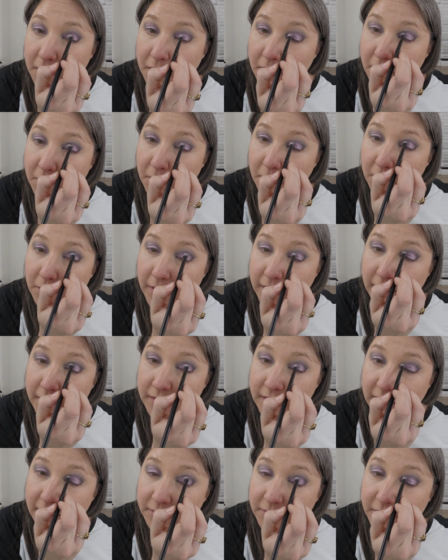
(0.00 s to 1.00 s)
with,
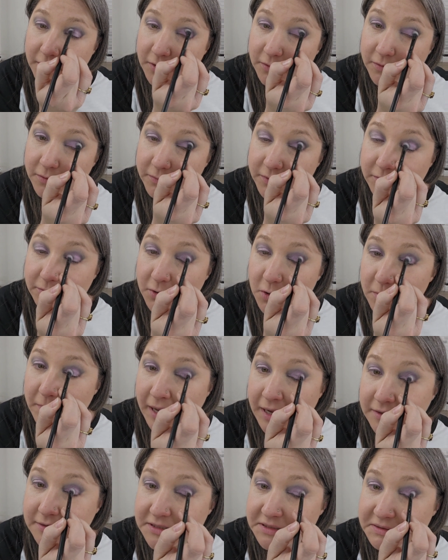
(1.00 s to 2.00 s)
I'm going to go in with
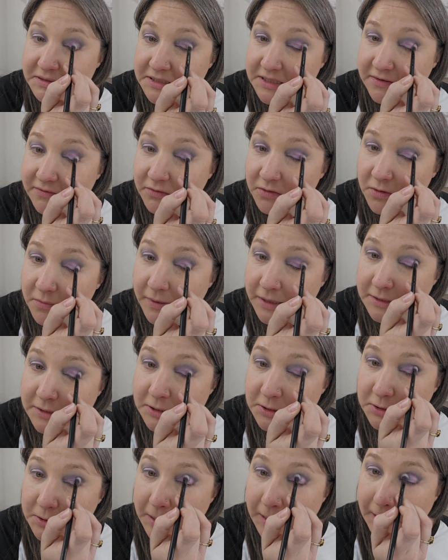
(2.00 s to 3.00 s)
Romance. Let's give Romance a
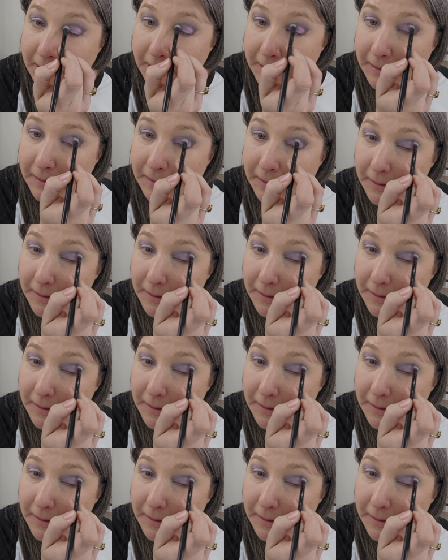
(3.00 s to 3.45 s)
try here.